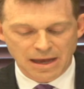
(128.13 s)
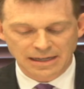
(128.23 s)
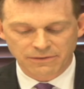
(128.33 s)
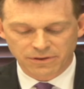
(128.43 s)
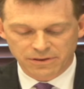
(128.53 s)

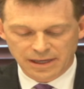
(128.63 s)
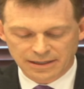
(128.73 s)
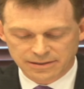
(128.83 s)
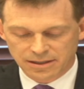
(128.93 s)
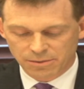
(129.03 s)
many of the
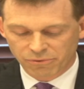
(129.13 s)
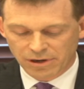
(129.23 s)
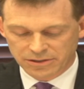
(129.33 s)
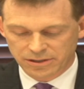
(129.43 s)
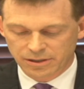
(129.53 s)
things that the
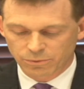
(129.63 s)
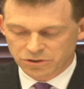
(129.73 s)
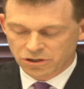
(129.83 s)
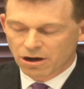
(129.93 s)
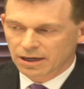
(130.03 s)
president
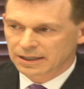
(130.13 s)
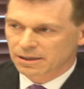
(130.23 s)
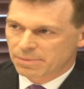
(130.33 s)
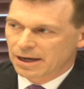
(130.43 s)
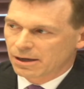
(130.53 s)
was talking
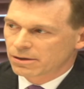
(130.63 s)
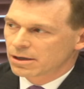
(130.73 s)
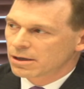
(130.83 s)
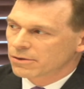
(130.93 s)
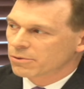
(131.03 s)
about,
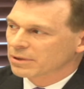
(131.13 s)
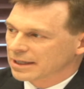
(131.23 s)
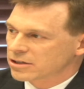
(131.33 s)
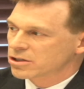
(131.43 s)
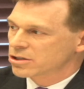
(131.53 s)
the
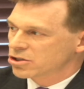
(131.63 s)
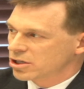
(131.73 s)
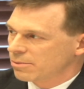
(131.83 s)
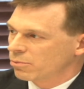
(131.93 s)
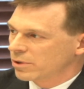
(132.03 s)

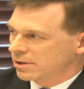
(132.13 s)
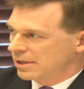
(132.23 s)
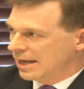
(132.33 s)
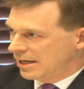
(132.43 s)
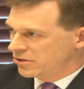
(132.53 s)
relationship with
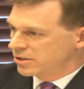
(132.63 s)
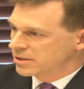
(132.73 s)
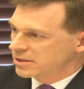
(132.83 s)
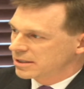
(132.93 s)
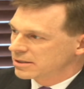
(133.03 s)
the
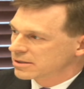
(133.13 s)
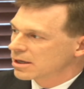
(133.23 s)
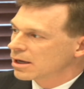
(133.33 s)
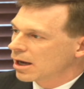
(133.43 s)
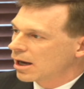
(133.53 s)
agencies,
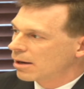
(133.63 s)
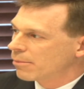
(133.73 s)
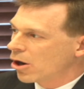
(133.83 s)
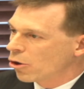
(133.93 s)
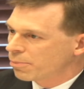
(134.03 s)

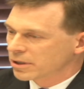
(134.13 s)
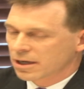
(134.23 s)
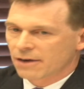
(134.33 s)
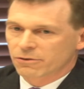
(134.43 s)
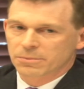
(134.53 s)
open
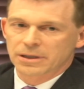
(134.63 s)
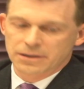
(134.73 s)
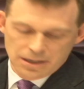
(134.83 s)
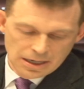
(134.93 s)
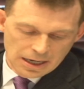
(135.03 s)
government,
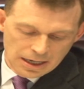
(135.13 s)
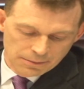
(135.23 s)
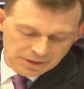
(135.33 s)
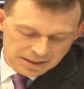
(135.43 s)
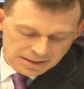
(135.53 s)

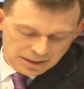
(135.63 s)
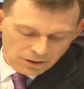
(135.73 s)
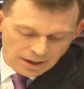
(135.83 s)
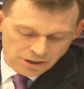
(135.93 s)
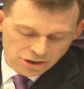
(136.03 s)

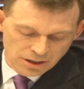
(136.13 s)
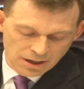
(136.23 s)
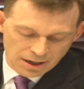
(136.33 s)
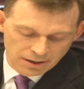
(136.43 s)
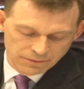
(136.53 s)
consideration
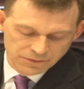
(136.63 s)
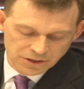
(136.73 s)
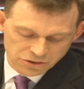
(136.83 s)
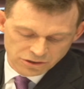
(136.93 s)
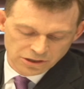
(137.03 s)
of
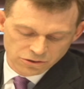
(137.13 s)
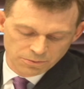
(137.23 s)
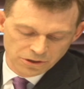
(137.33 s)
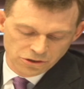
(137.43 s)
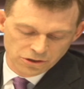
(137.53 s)

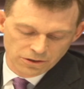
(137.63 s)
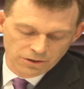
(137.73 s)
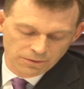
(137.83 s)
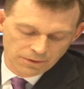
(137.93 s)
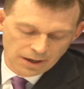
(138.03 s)

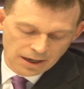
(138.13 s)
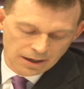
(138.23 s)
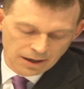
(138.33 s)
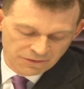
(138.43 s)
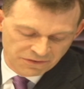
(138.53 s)
distributional
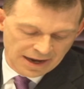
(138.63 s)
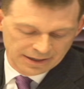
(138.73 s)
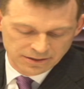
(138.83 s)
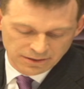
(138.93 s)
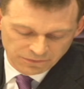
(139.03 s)

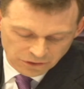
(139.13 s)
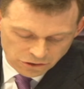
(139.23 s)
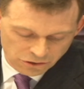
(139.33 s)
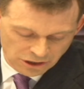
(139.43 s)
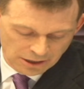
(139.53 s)
effects and
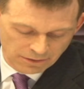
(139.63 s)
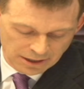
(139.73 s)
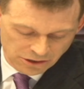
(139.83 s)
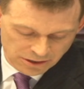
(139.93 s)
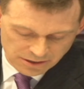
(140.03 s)
future
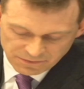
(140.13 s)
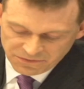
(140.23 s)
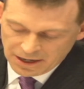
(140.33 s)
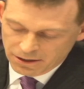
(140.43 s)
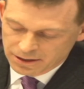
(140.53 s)
generations and
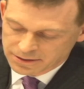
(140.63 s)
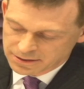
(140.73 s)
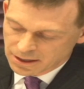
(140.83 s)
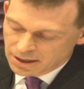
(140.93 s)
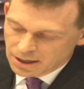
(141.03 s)
fairness,